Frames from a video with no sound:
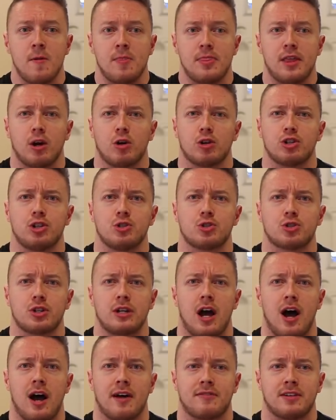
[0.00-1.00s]
they'll
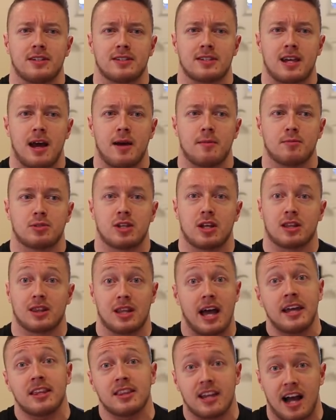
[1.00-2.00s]
usually oftentimes
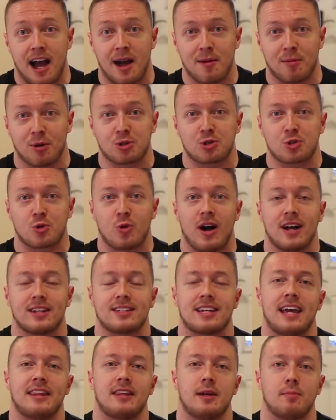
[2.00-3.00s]
like the high bar
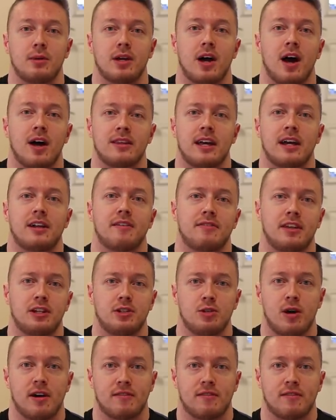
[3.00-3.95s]
squats. And then beyond that, if they do